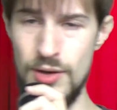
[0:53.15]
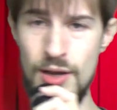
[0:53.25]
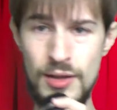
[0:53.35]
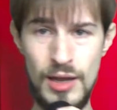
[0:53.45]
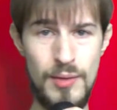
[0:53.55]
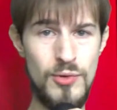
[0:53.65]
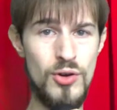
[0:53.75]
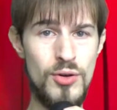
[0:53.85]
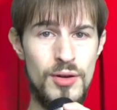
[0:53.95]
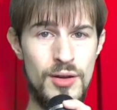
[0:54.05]
nicknamed
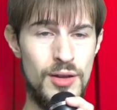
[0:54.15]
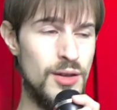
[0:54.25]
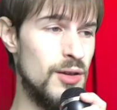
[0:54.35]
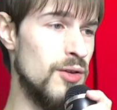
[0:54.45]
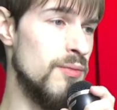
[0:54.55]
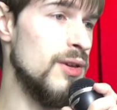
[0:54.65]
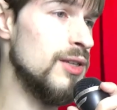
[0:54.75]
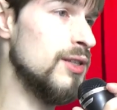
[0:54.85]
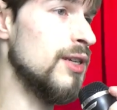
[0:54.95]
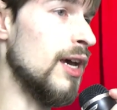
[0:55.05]
her
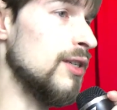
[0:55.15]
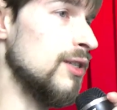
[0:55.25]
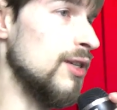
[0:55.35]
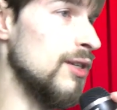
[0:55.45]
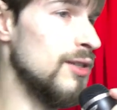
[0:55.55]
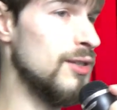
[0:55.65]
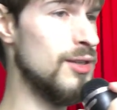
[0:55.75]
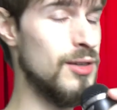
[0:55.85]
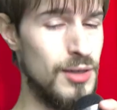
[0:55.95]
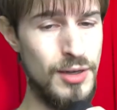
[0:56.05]
Miss
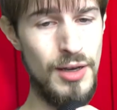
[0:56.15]
Testes,